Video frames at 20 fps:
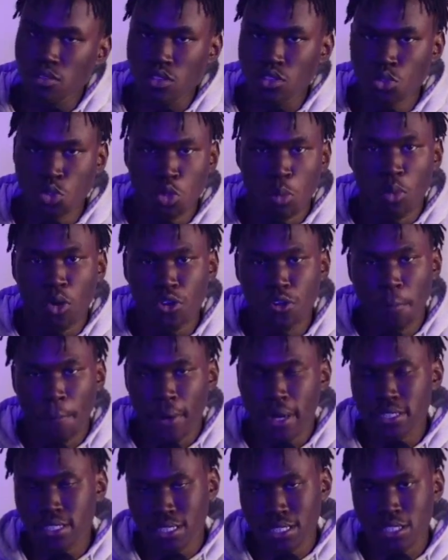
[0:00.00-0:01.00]
The more you
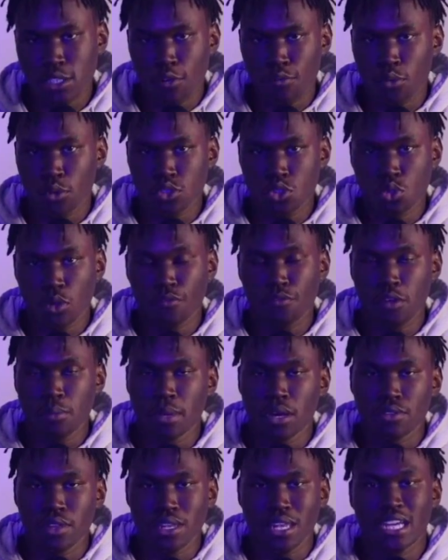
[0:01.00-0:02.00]
press yourself onto a
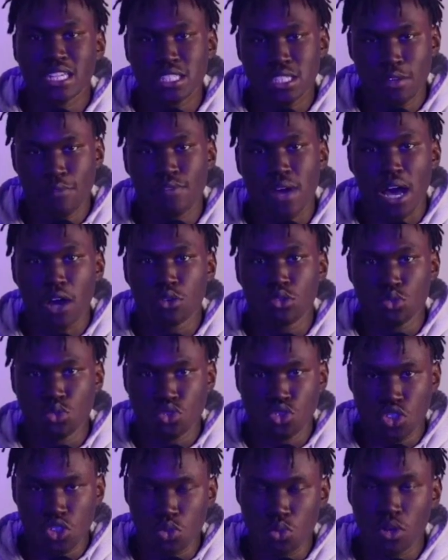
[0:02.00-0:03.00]
female, the less she
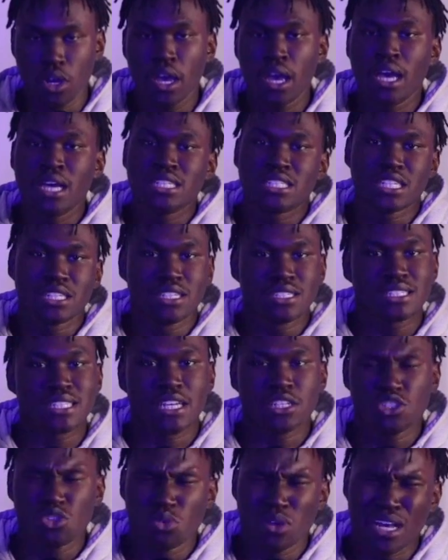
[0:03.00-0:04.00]
values you. She looks
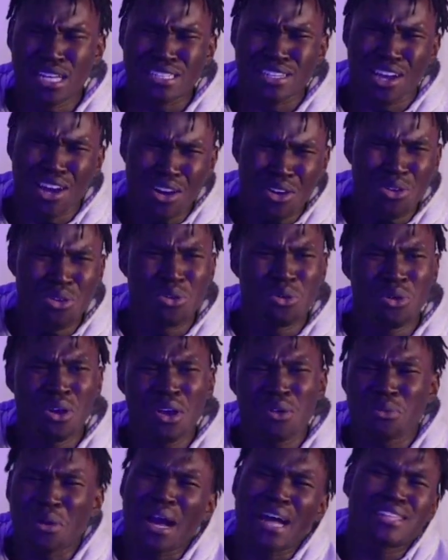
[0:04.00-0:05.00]
at you as, oh,
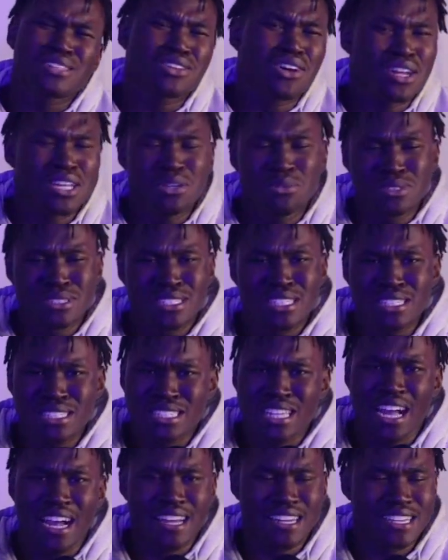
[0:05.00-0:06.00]
well, I thought he was
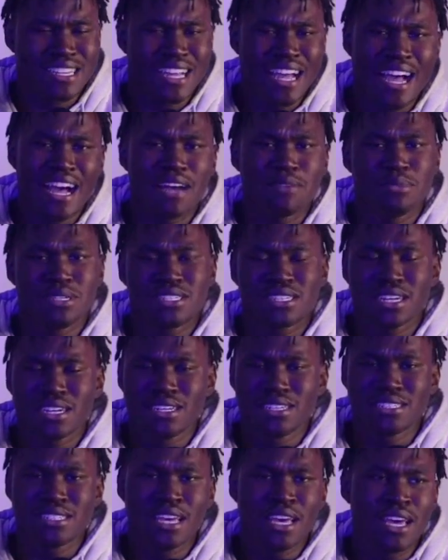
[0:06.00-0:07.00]
this kind of guy
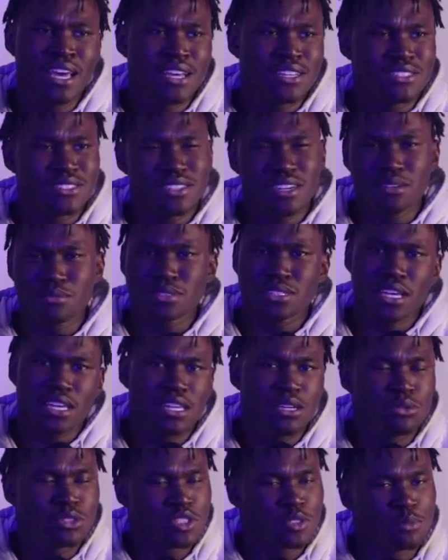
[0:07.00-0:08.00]
because, you know what I'm saying?
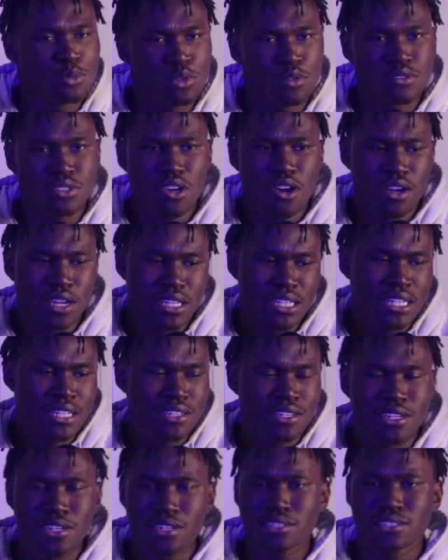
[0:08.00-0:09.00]
He was smooth talking. He
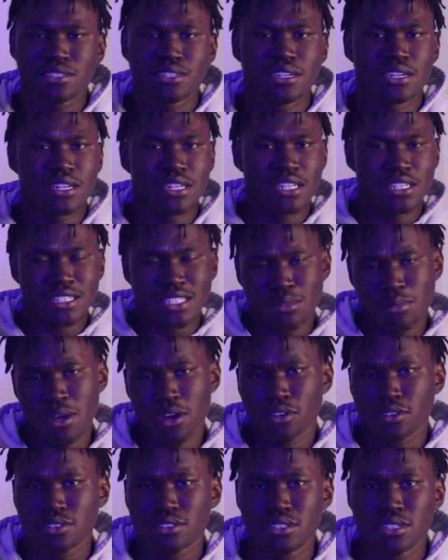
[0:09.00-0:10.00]
looks good. He
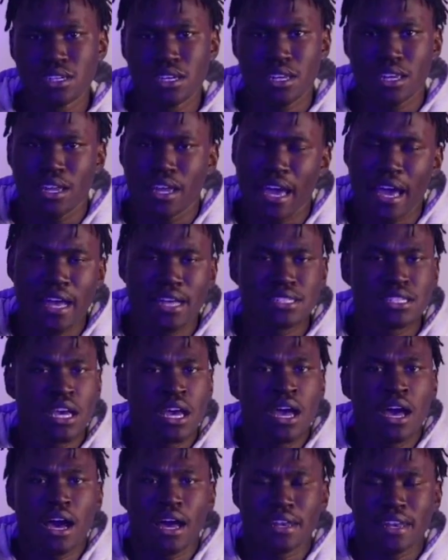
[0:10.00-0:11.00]
smells good. He has
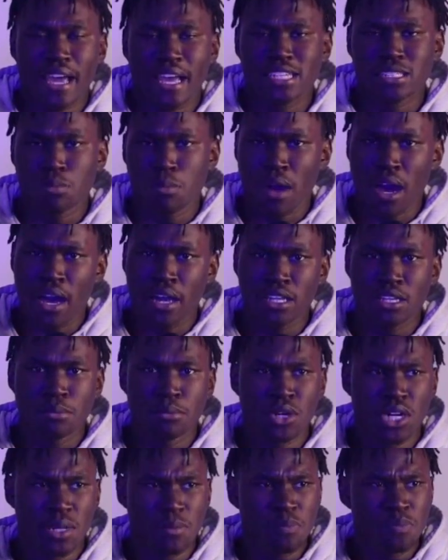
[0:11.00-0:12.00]
a nice body,
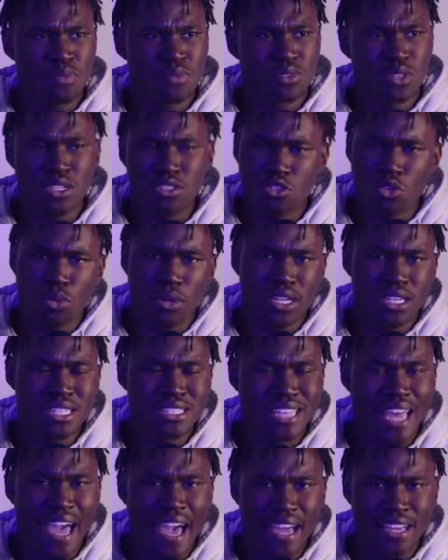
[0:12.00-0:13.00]
but look the way
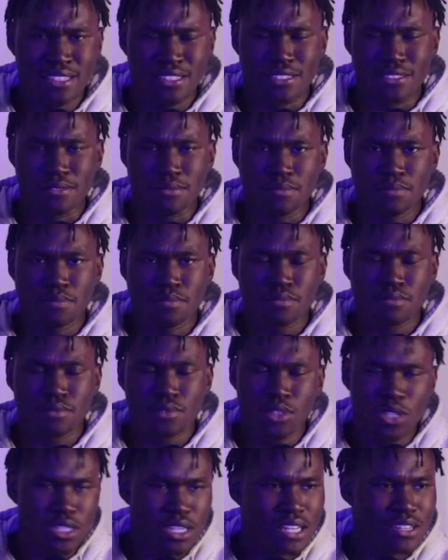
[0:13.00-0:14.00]
he's acting.
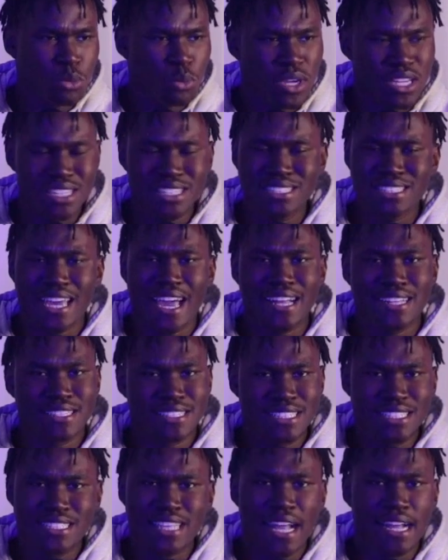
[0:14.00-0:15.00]
Look at the way he's acting.
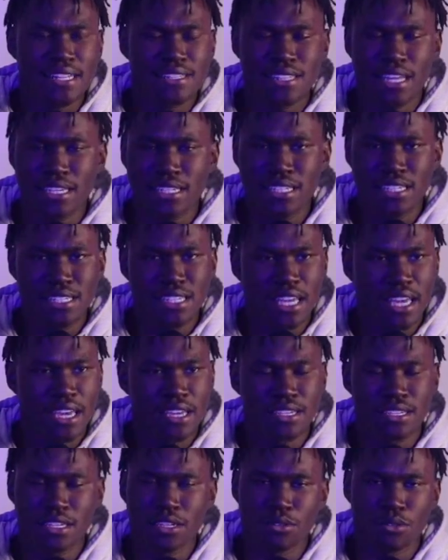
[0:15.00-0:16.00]
He's acting like he
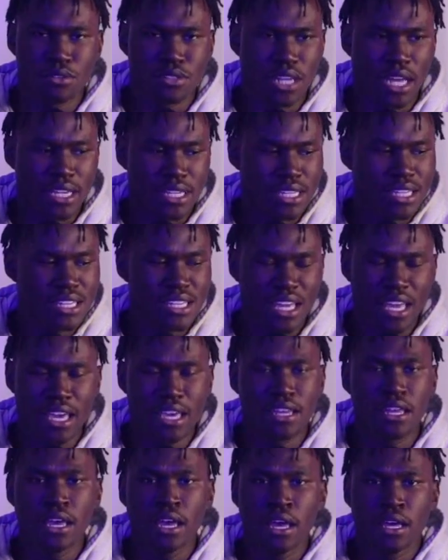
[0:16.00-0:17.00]
can't get like he
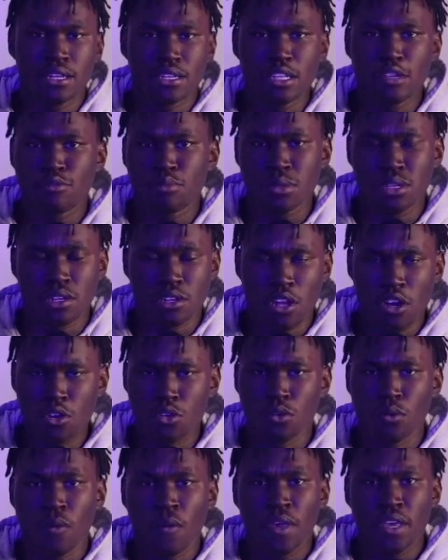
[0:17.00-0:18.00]
can't leave me
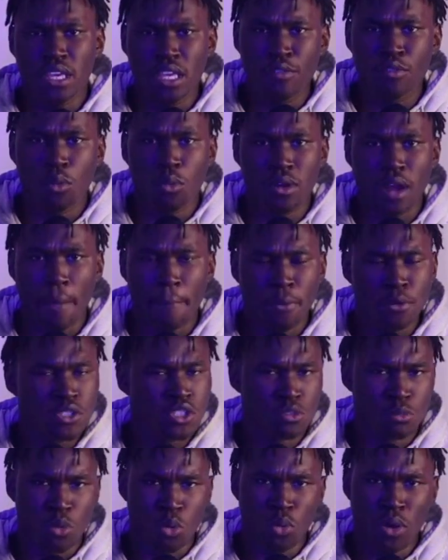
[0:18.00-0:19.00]
alone even when I
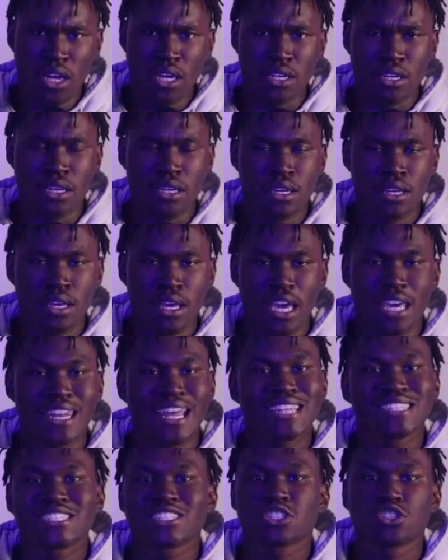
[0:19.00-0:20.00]
push him away. And
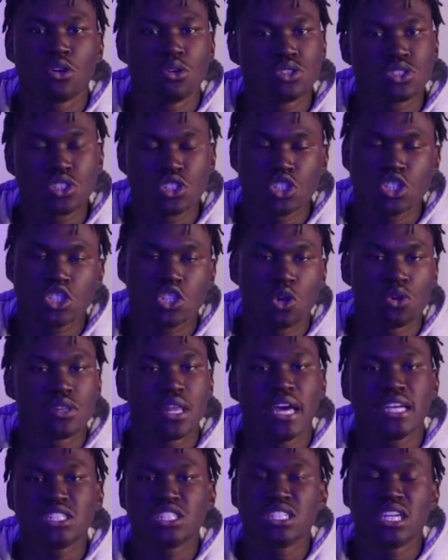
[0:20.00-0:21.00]
that just goes to show
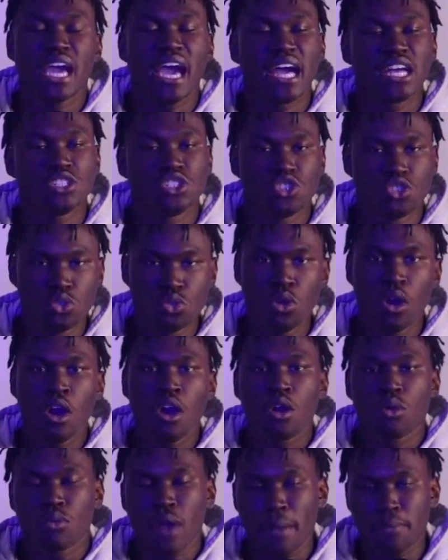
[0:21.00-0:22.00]
that she has you
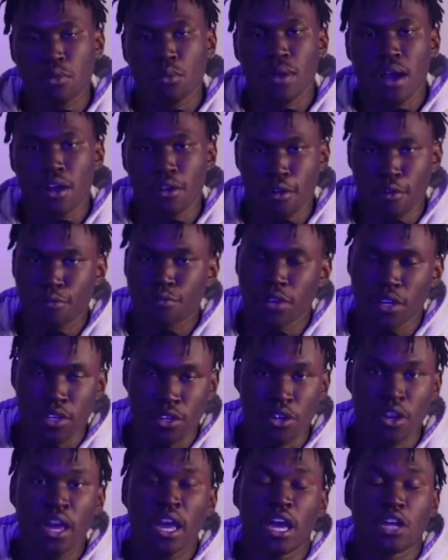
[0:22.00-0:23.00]
wrapped around her
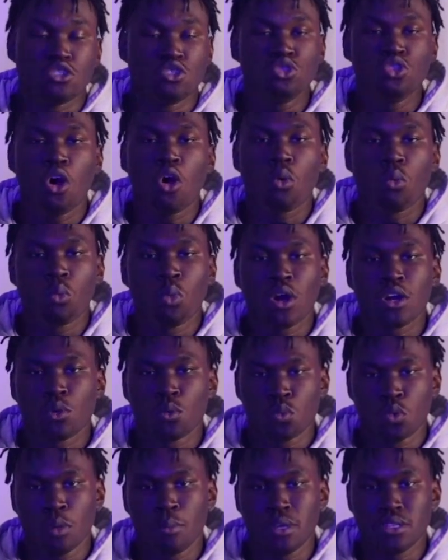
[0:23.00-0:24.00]
finger and you don't want a
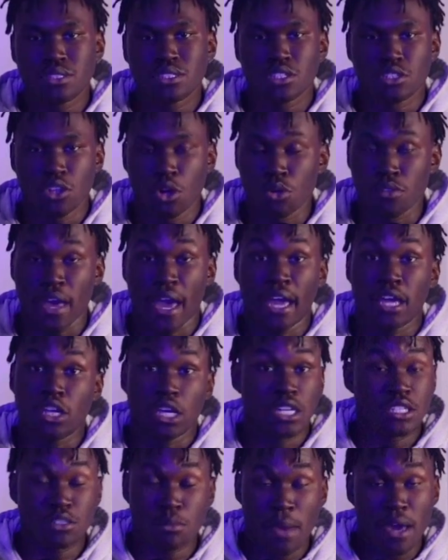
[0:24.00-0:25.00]
woman to know that.
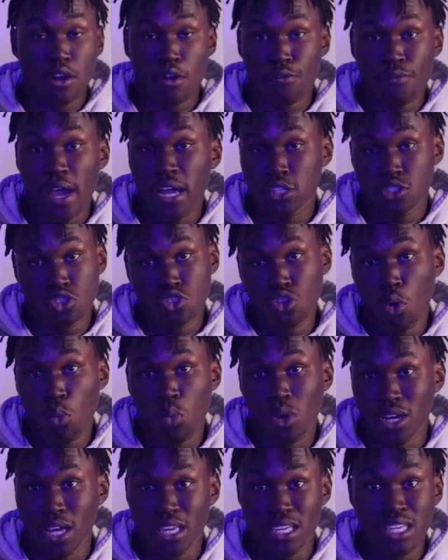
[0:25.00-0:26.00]
As a matter of fact, you don't
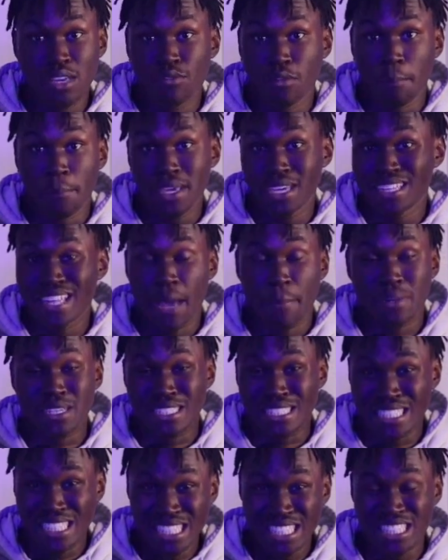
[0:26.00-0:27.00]
want to even be in that
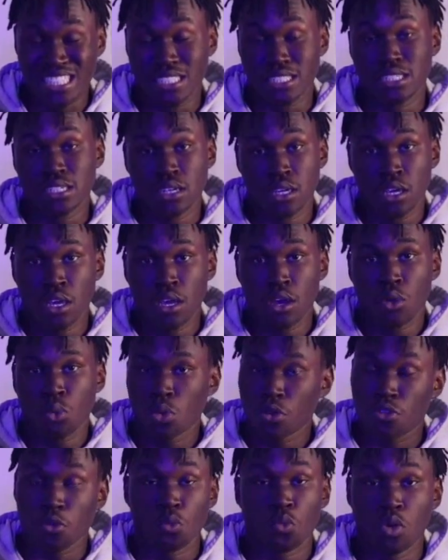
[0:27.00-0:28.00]
position
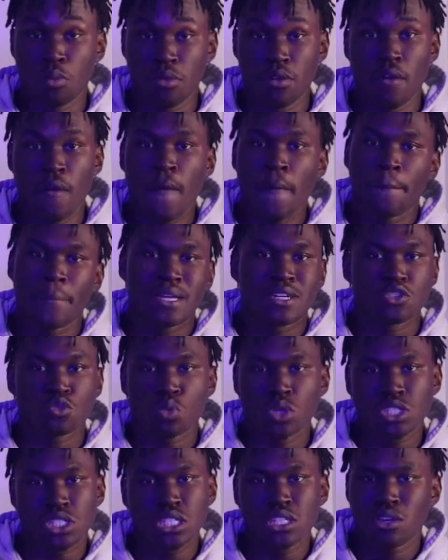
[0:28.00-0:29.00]
with a woman because
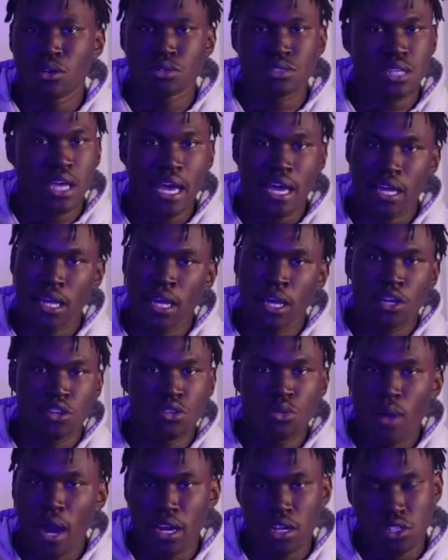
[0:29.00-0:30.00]
once she knows that,
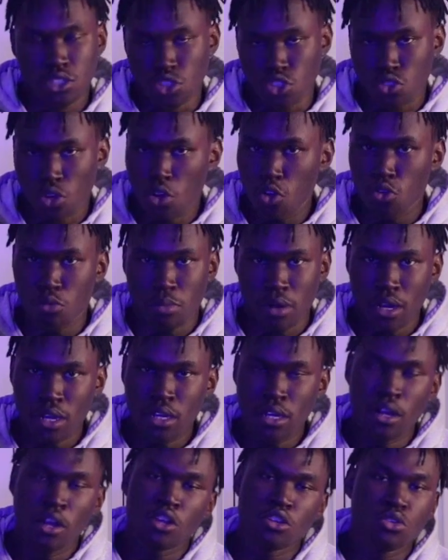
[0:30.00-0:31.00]
you out of control, bruh.
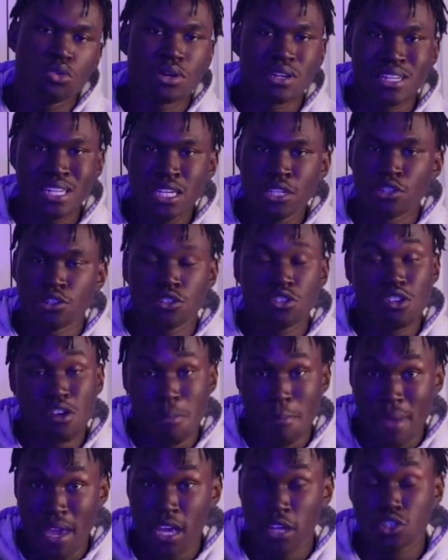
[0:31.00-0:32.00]
You're a leader. You're a
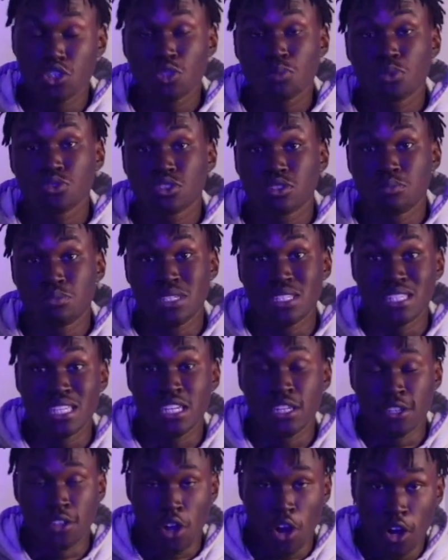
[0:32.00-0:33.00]
man. You're supposed to be
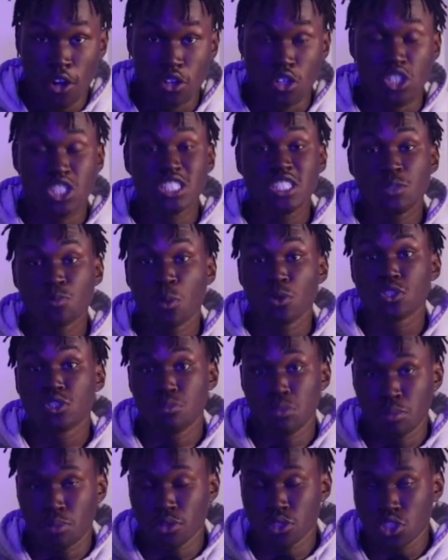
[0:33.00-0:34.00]
leading her. She's supposed to
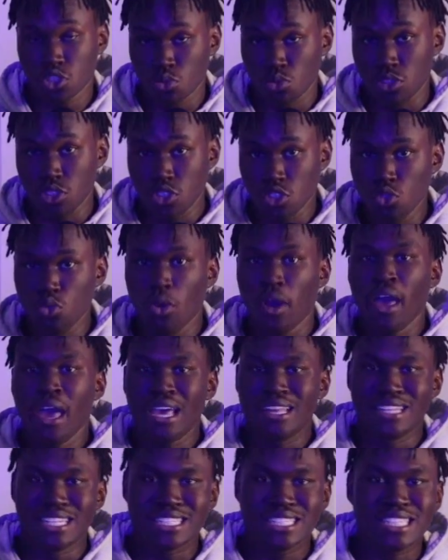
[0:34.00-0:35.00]
be pursuing you.
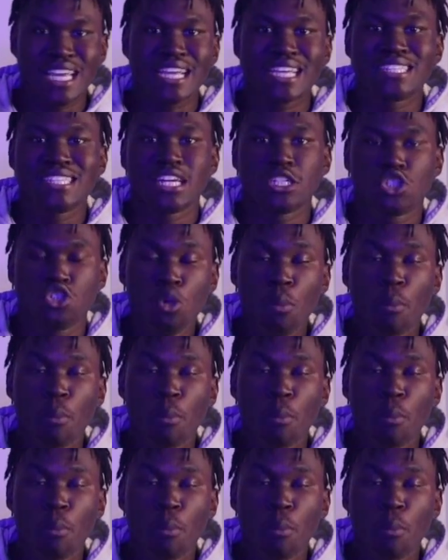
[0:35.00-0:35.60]
And the second that you